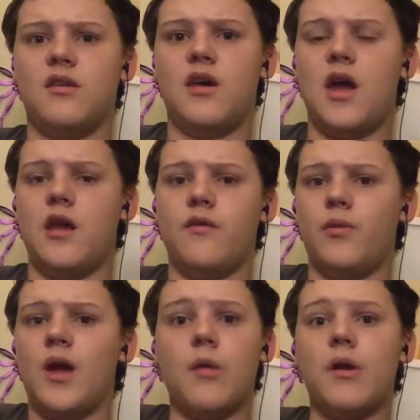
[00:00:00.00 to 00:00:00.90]
and if we
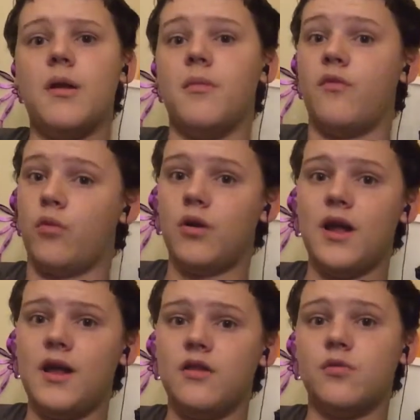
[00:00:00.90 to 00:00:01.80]
got ready before
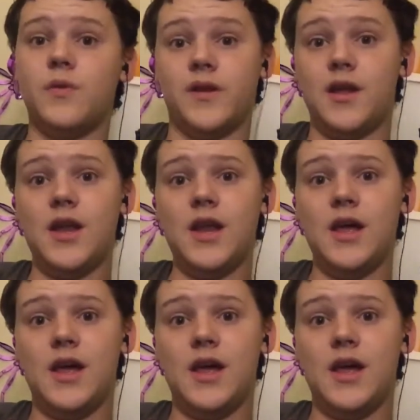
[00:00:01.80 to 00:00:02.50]
night, so we did,